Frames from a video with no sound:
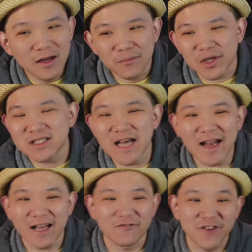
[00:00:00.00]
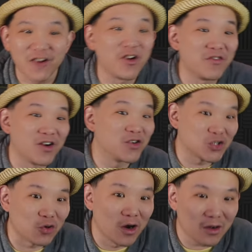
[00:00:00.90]
But it's not like very, very
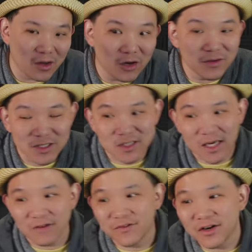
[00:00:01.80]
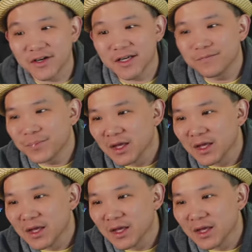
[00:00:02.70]
strong cologne. It's like a very...